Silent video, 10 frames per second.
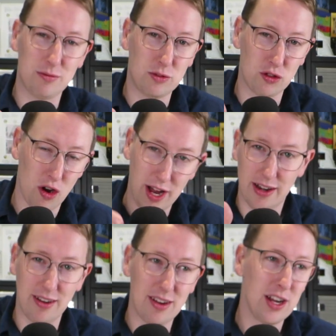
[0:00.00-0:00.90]
try
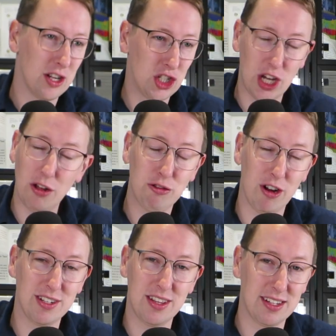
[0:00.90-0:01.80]
and shelter
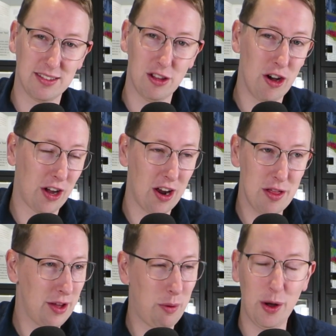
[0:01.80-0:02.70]
under this log. I don't
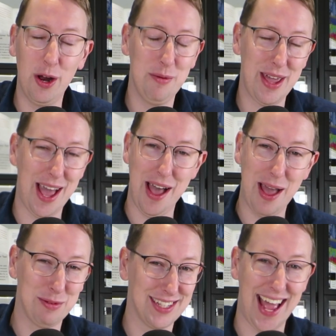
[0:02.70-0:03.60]
think we're going to be
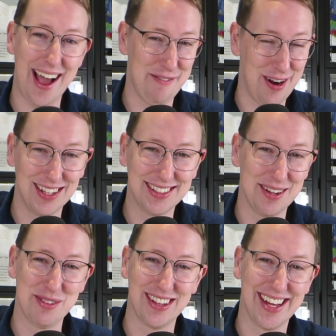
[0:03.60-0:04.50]
able to outrun
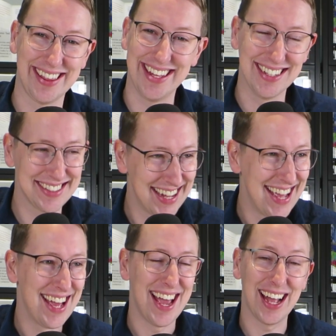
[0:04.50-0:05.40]
something like this.
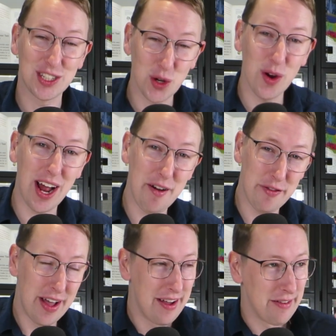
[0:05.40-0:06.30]
And sure enough,
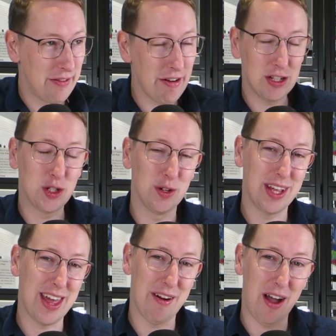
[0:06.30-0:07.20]
very shortly
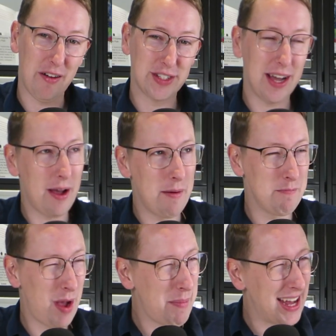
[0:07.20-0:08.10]
thereafter,
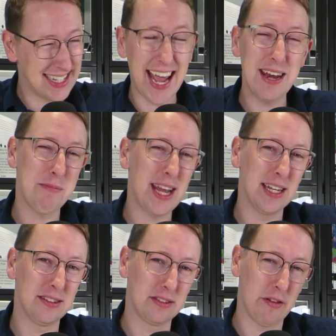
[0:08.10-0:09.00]
about 10
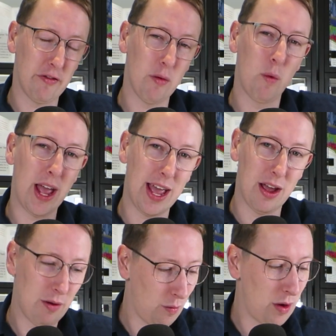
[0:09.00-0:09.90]
meters from
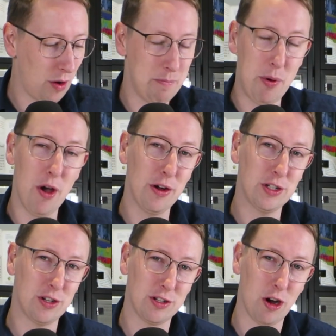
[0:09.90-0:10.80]
where we were
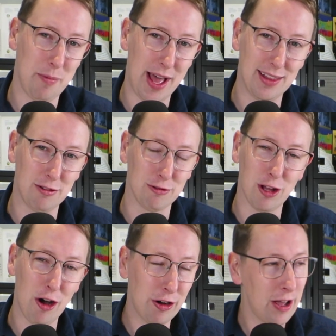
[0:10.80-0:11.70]
perched atop our little
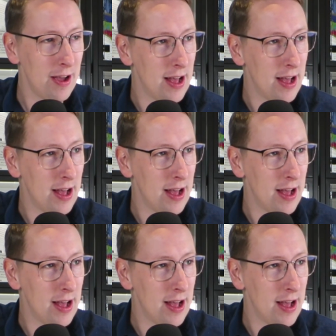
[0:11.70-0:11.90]
log,